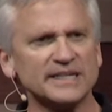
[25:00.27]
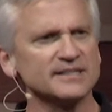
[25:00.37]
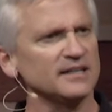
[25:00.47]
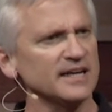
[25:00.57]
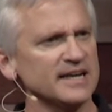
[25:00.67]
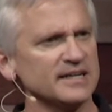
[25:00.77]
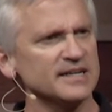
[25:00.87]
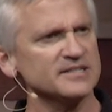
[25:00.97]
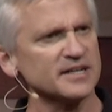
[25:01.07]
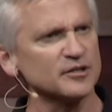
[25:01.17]
need to land
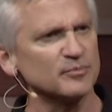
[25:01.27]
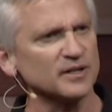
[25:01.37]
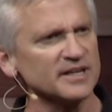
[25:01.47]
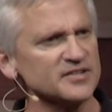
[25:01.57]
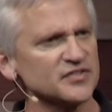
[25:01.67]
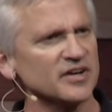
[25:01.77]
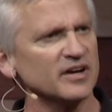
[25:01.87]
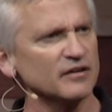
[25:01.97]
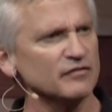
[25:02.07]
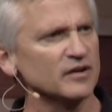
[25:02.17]
is at the place
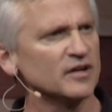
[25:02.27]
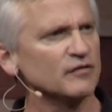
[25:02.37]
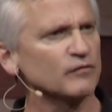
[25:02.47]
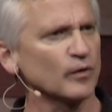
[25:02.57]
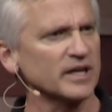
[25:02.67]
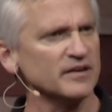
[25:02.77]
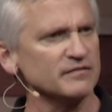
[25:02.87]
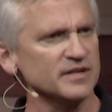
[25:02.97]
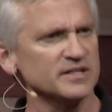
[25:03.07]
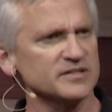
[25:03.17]
of
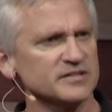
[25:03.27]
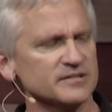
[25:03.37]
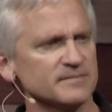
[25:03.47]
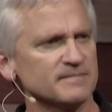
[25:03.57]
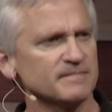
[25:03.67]
forgiveness.